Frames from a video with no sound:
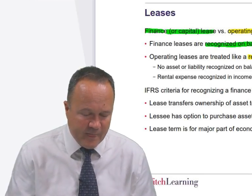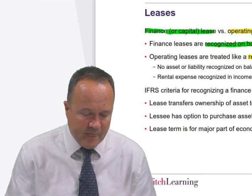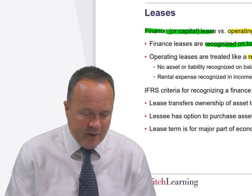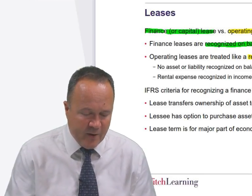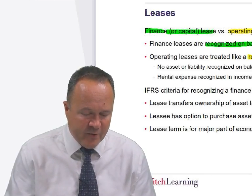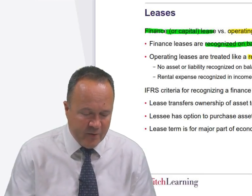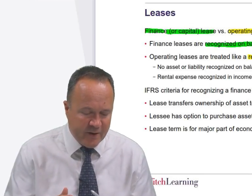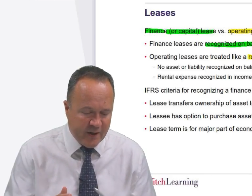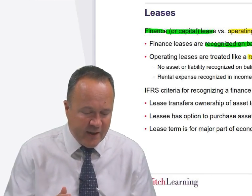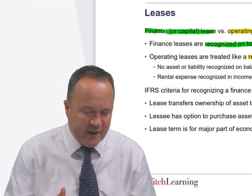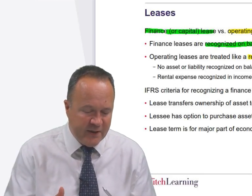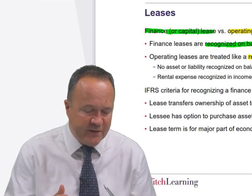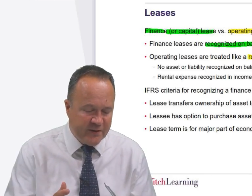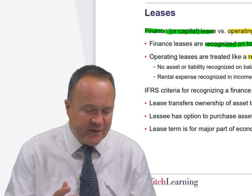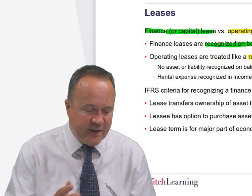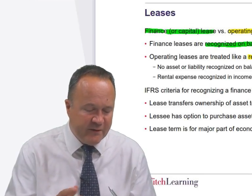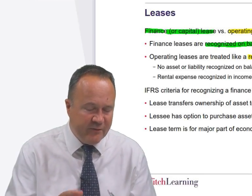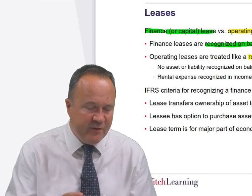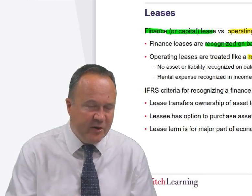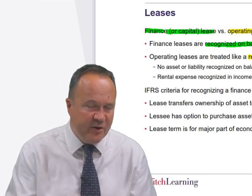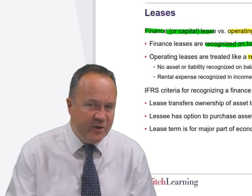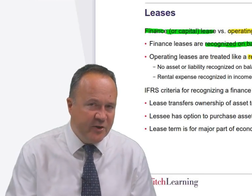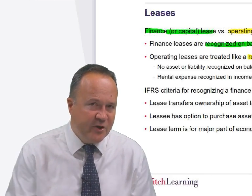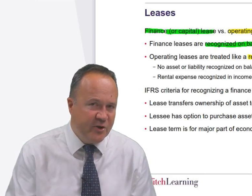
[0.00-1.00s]
Okay, let's have
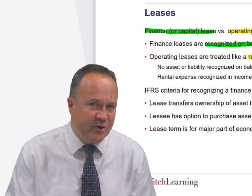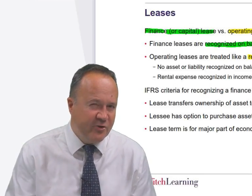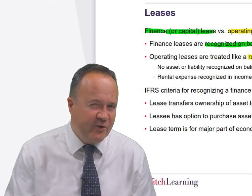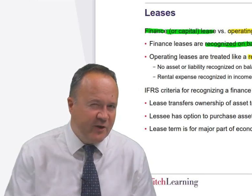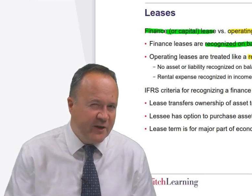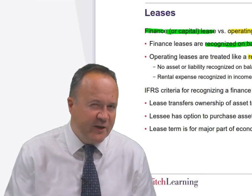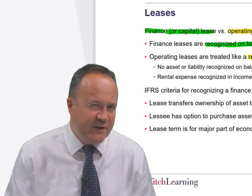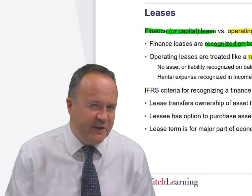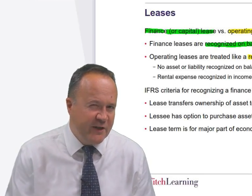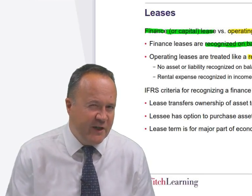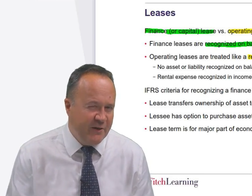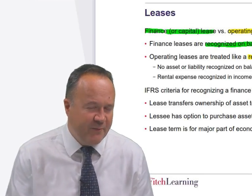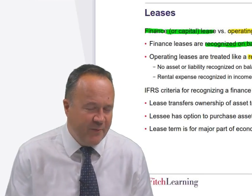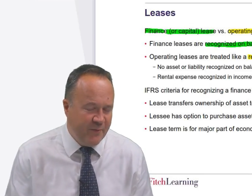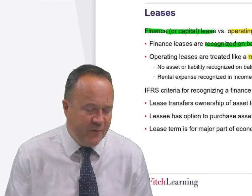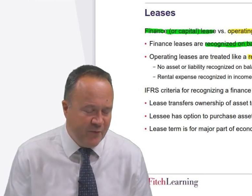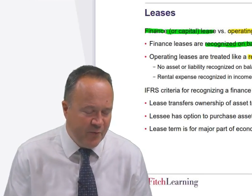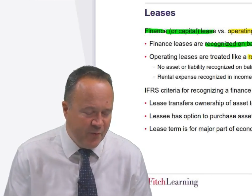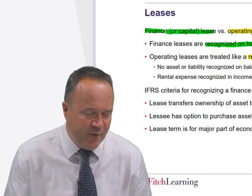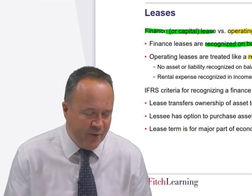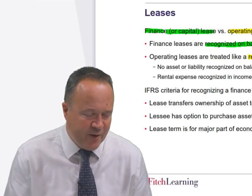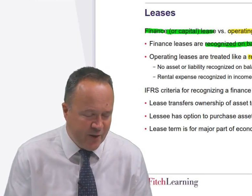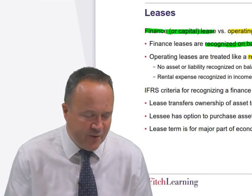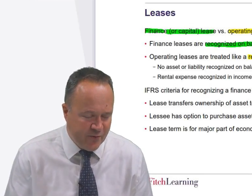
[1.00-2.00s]
a look at the criteria
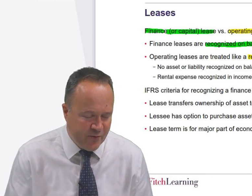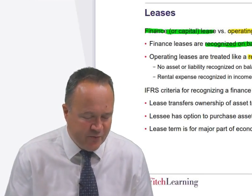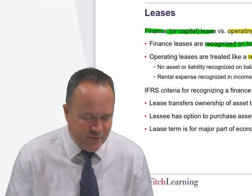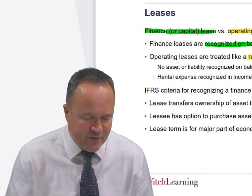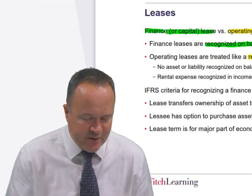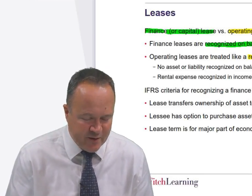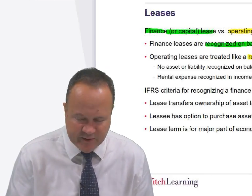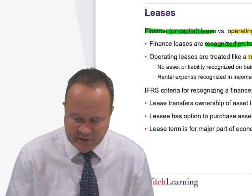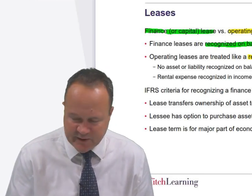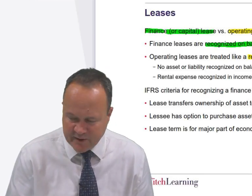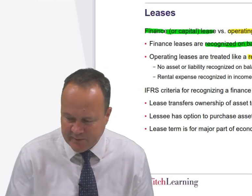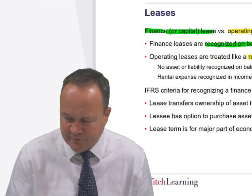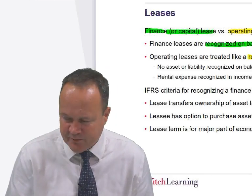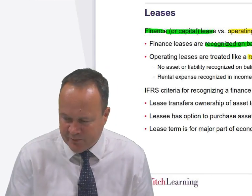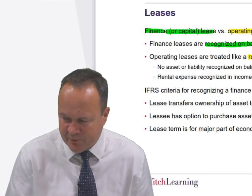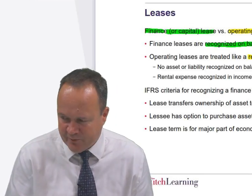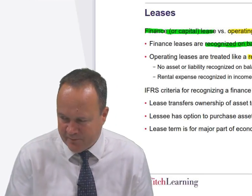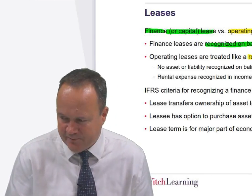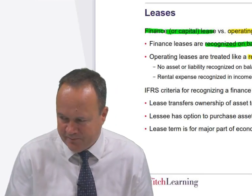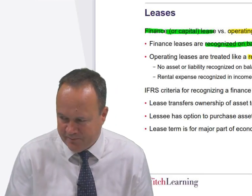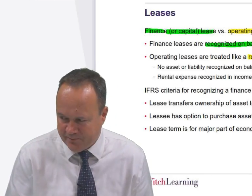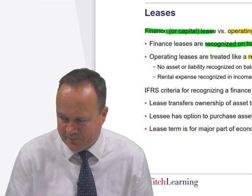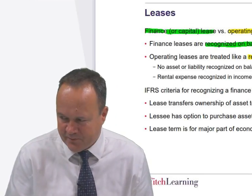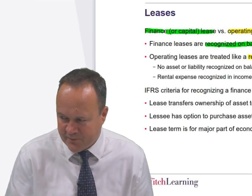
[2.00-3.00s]
before we go through an example.
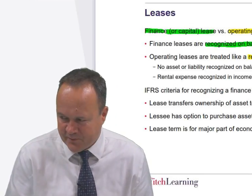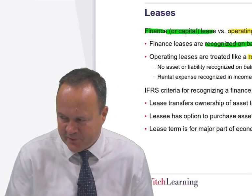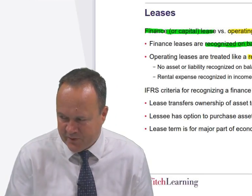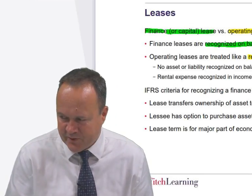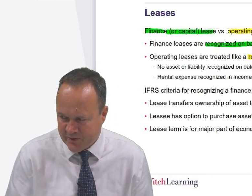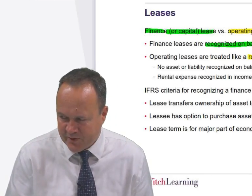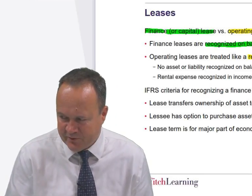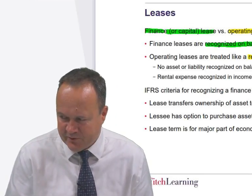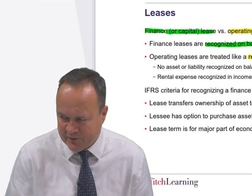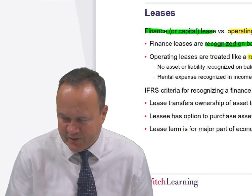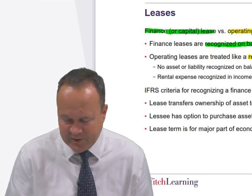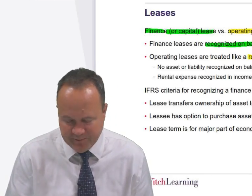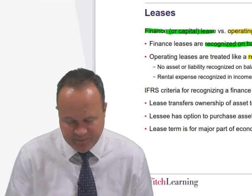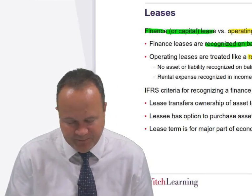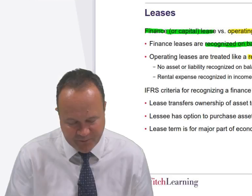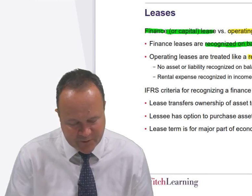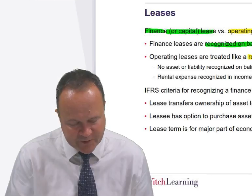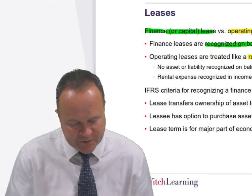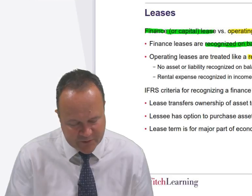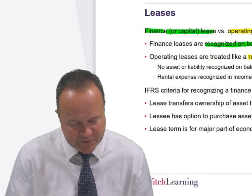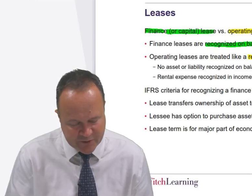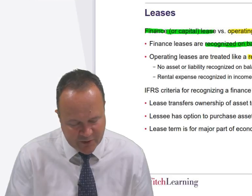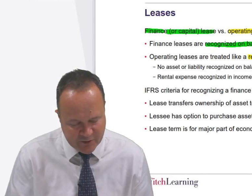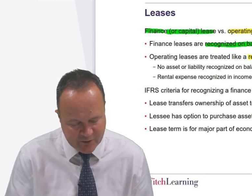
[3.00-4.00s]

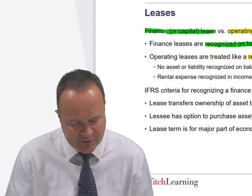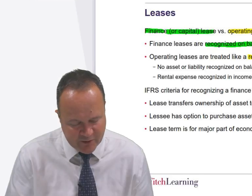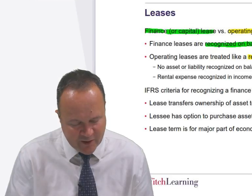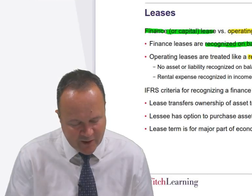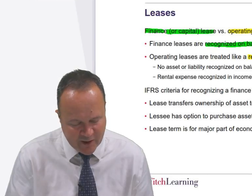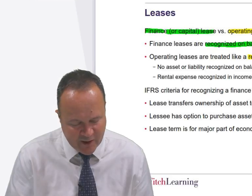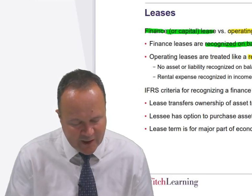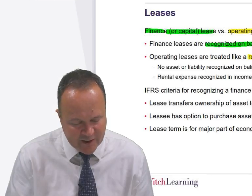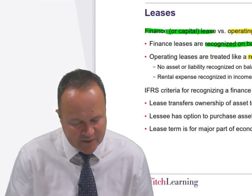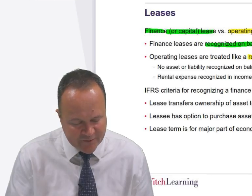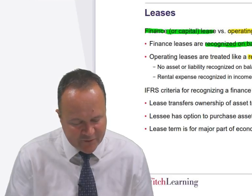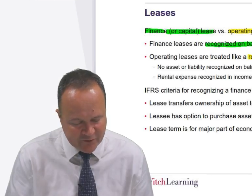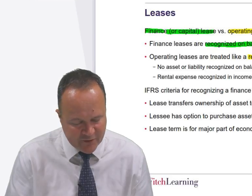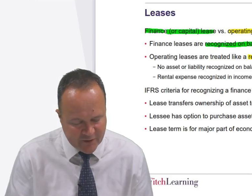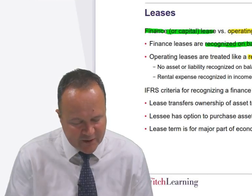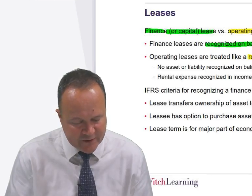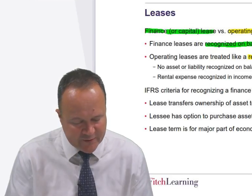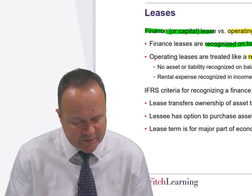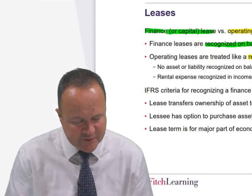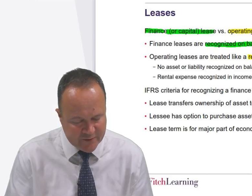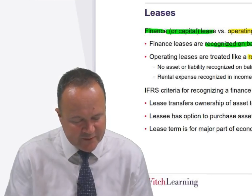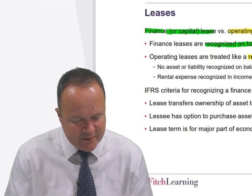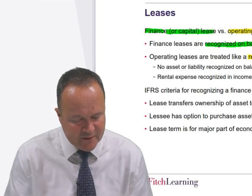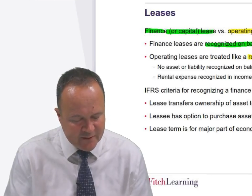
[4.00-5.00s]
So
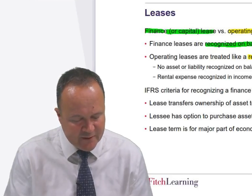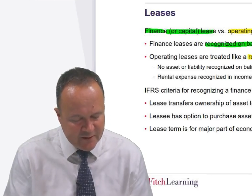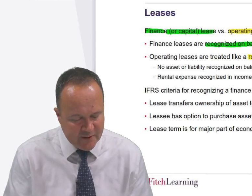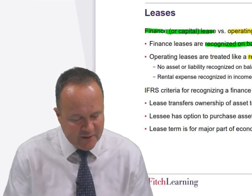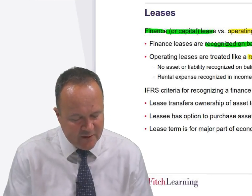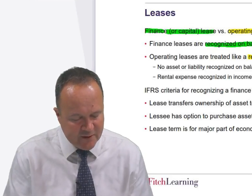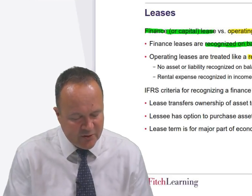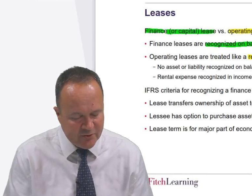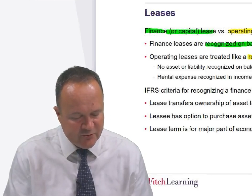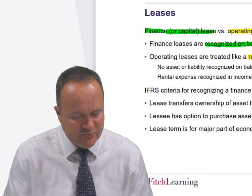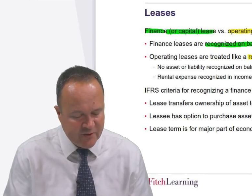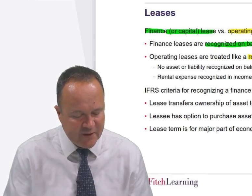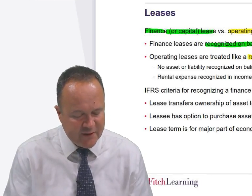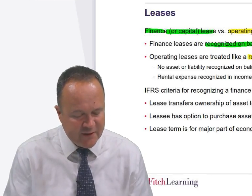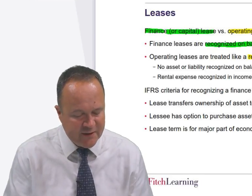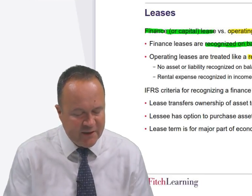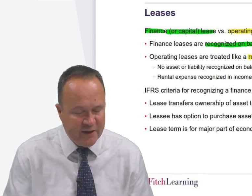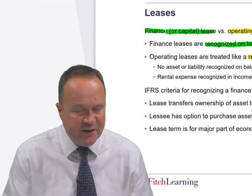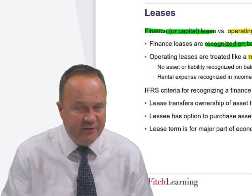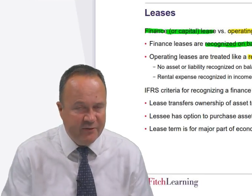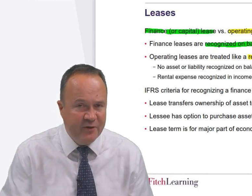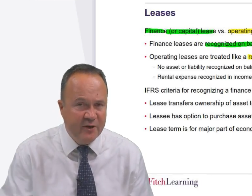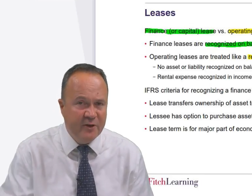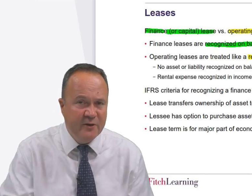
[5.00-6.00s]
IFRS
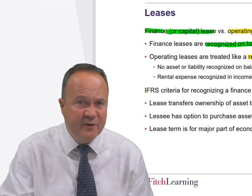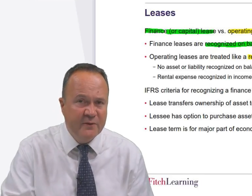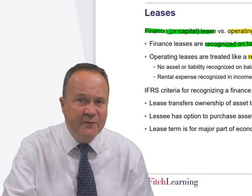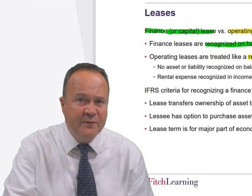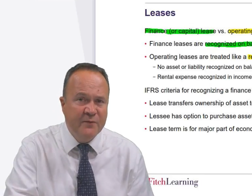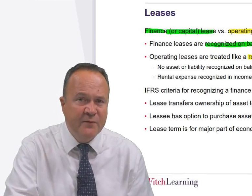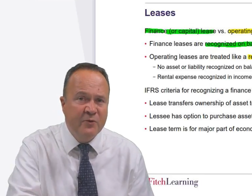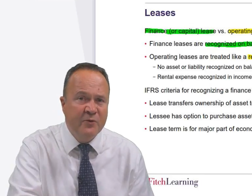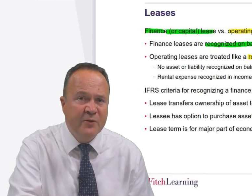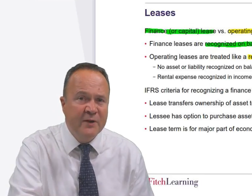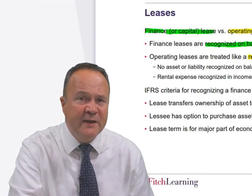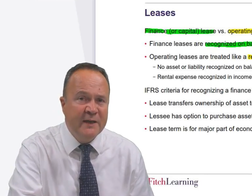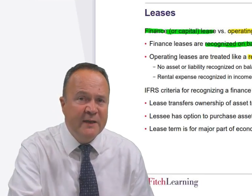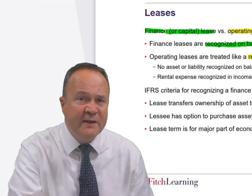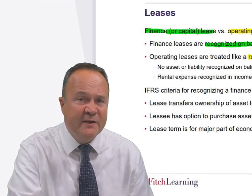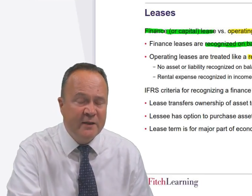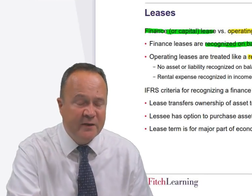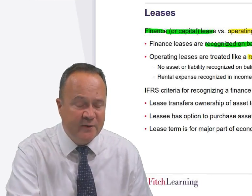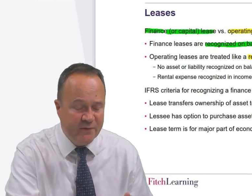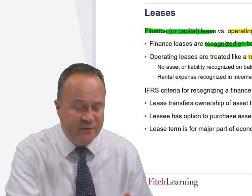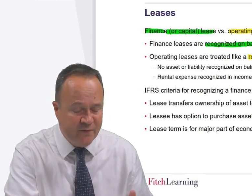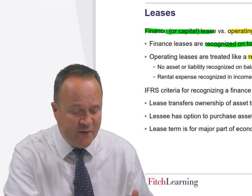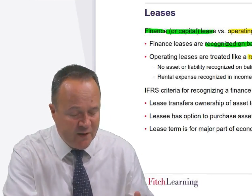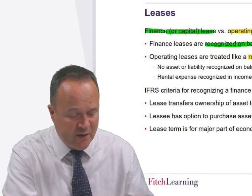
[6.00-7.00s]
criteria for is it
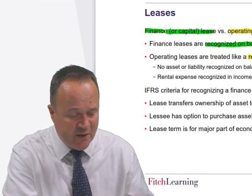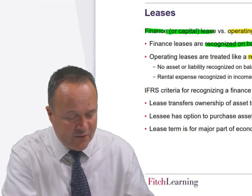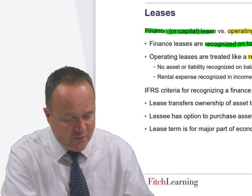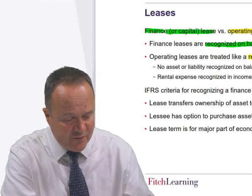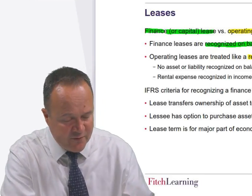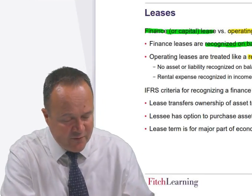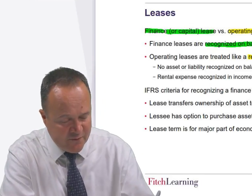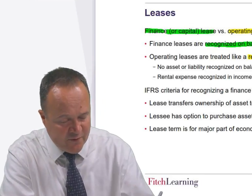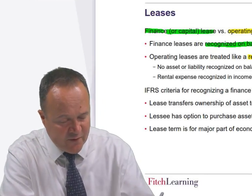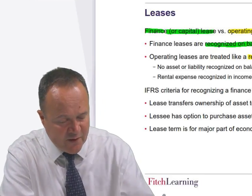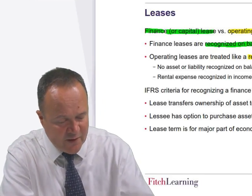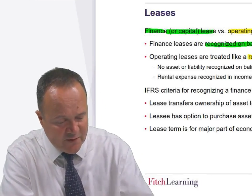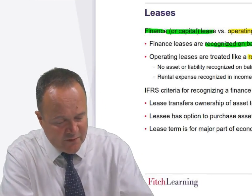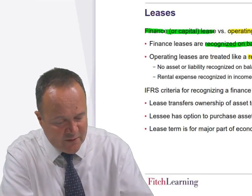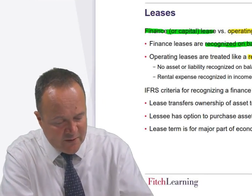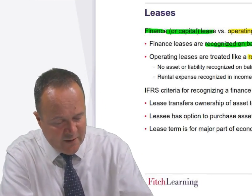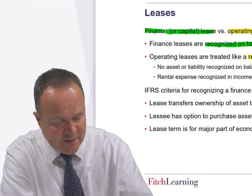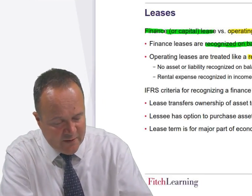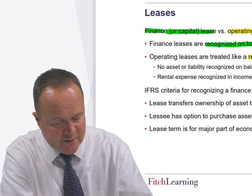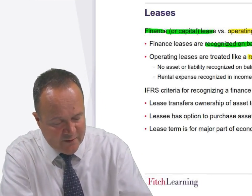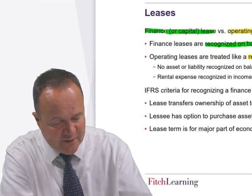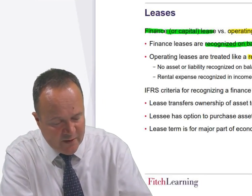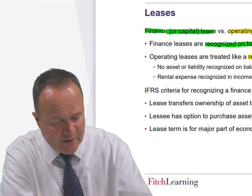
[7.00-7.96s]
a finance lease?